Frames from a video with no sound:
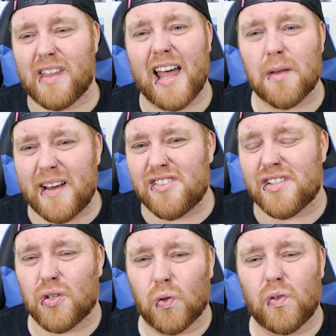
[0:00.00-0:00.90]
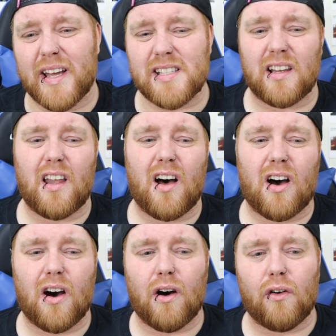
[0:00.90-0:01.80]
Elementary school is a
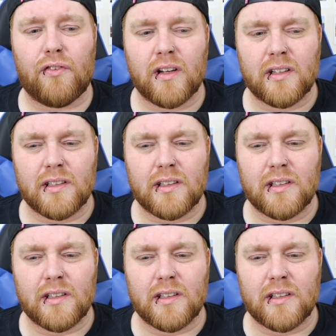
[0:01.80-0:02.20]
lot of